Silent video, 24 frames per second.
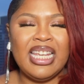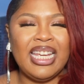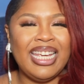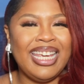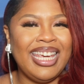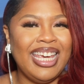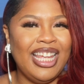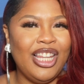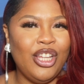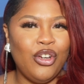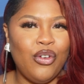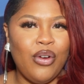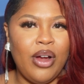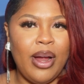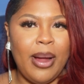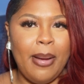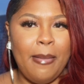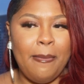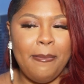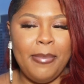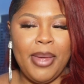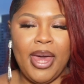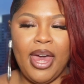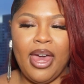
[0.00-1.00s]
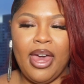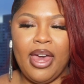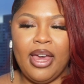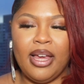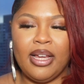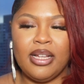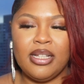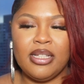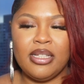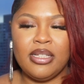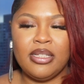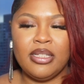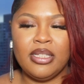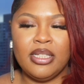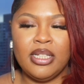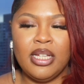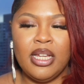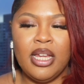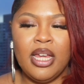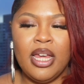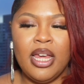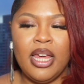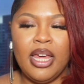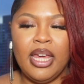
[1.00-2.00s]
kilogram bag,
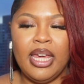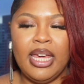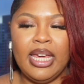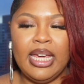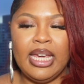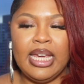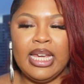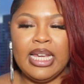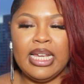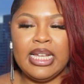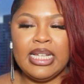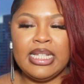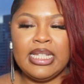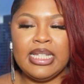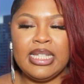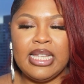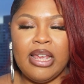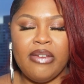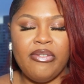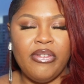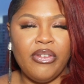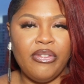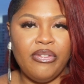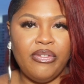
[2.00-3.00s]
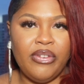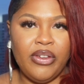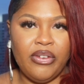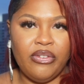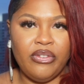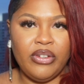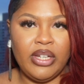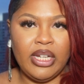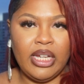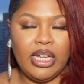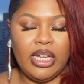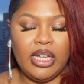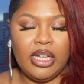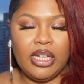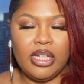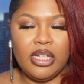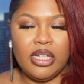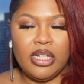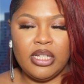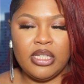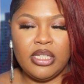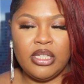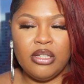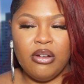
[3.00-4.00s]
it is
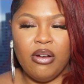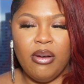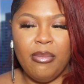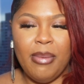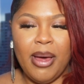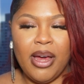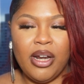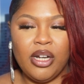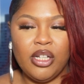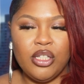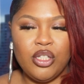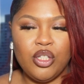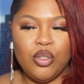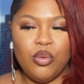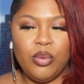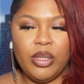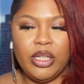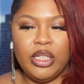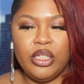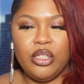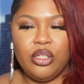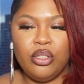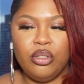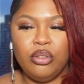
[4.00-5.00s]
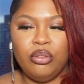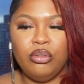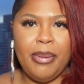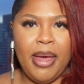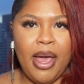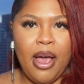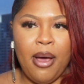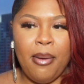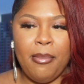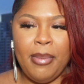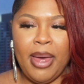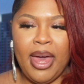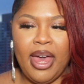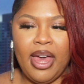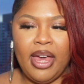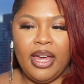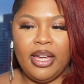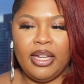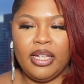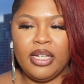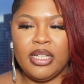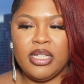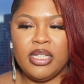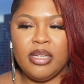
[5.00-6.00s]
$7.50. So about a 22-pound
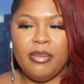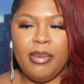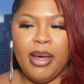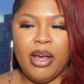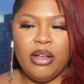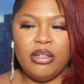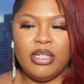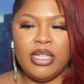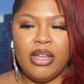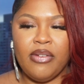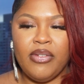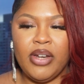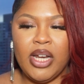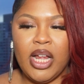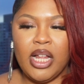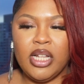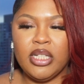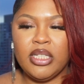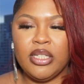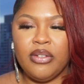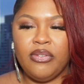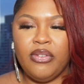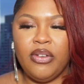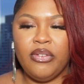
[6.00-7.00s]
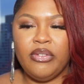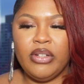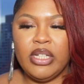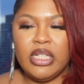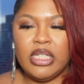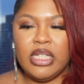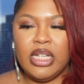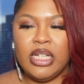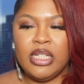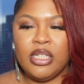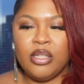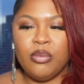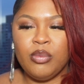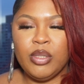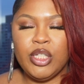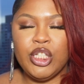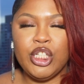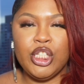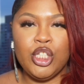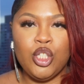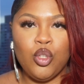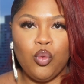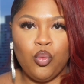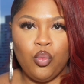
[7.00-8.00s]
bag, it's about $7.50,
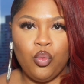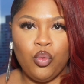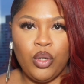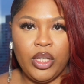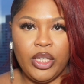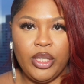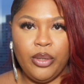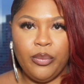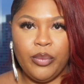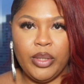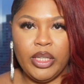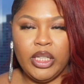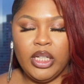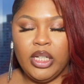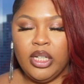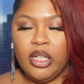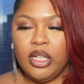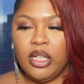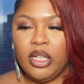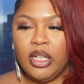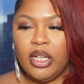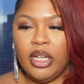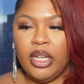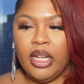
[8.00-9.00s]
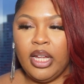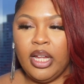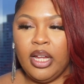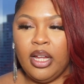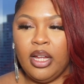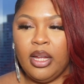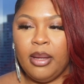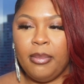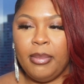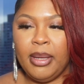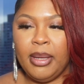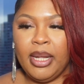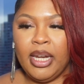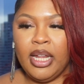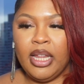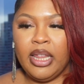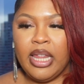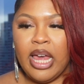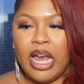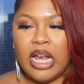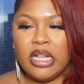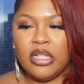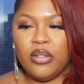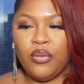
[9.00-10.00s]
which is really, really good. And it
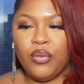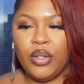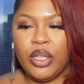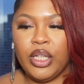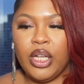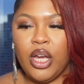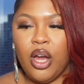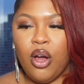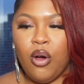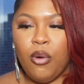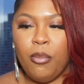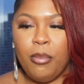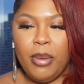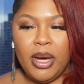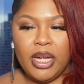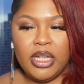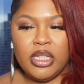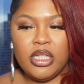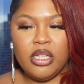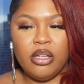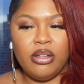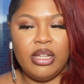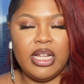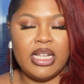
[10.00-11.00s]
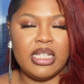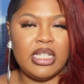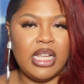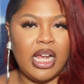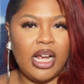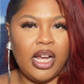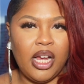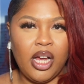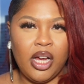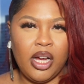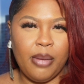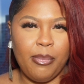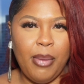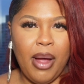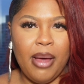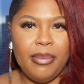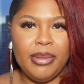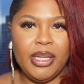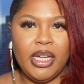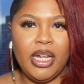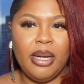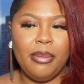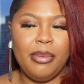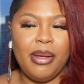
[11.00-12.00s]
lasts for the whole month. So that's like
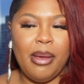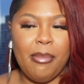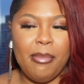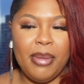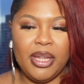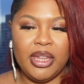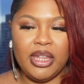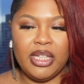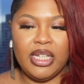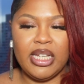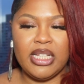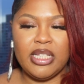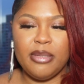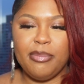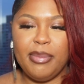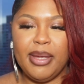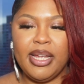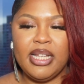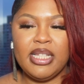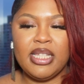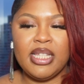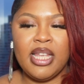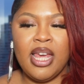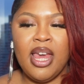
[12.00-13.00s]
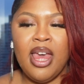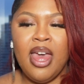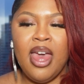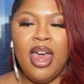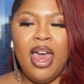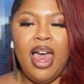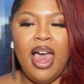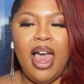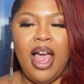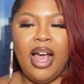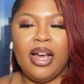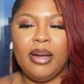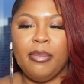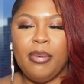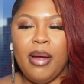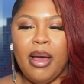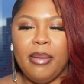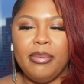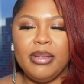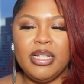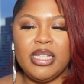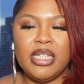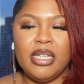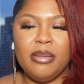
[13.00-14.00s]
probably going to be a monthly expense. I could
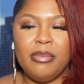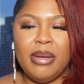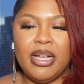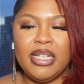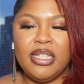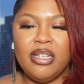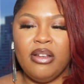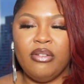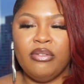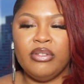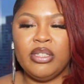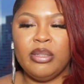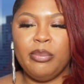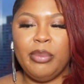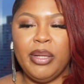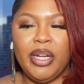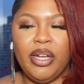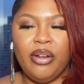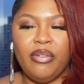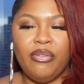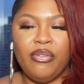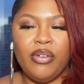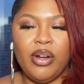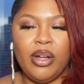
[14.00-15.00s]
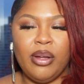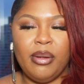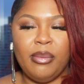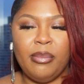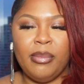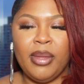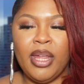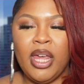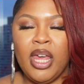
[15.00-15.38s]
probably see myself spending from